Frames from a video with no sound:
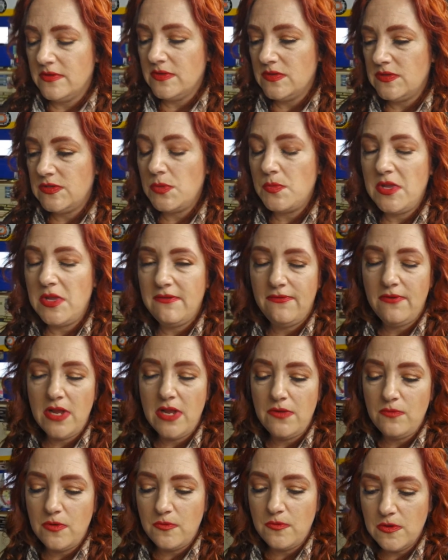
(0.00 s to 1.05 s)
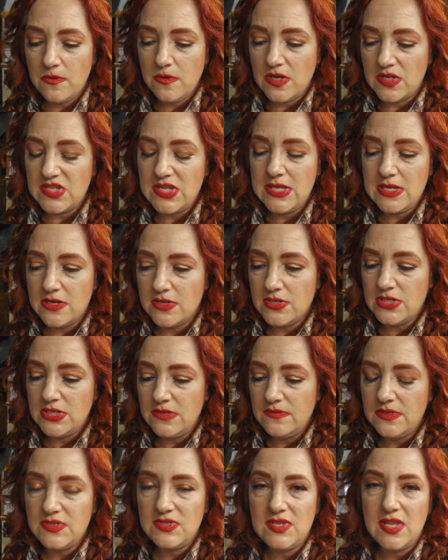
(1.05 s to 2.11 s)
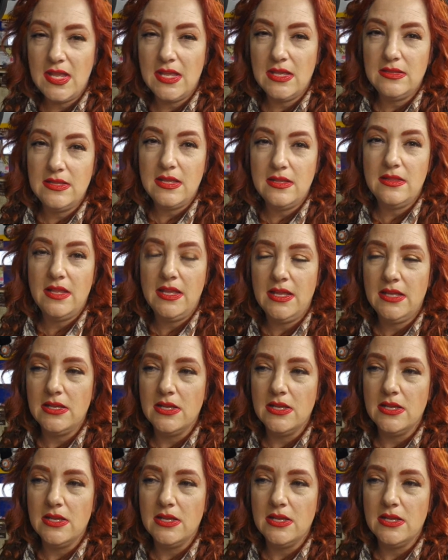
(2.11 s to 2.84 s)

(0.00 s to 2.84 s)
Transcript: So my friend, when we were at dinner, she was saying that like,